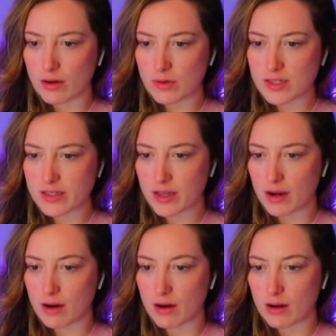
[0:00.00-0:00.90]
Who is
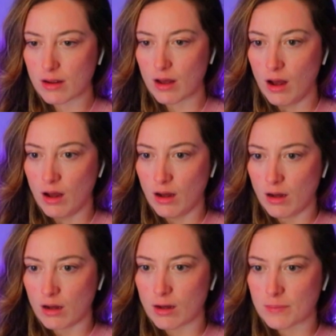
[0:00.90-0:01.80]
there?
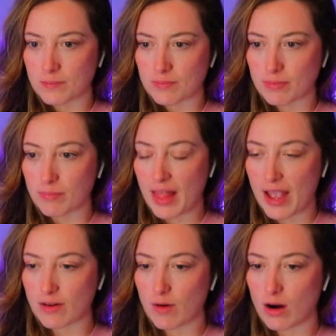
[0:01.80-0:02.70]

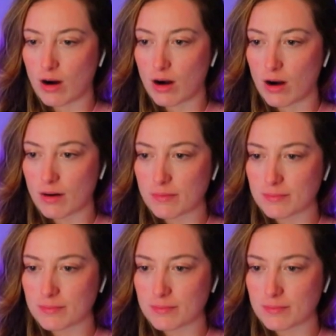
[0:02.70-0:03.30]
Black Noir.